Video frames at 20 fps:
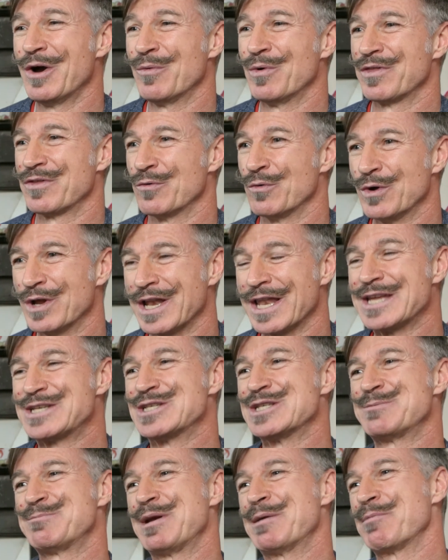with the
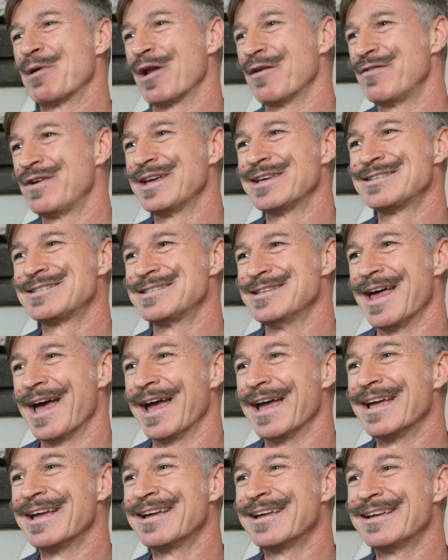religious people of his
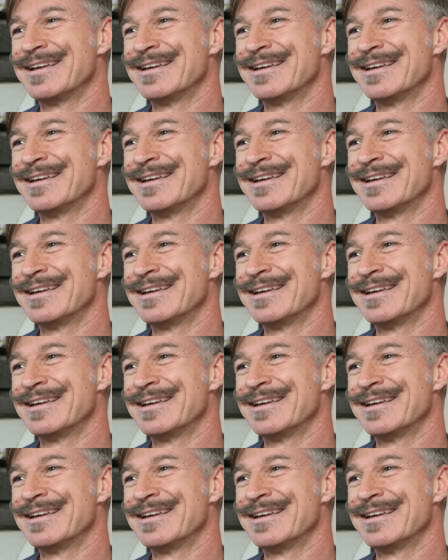day.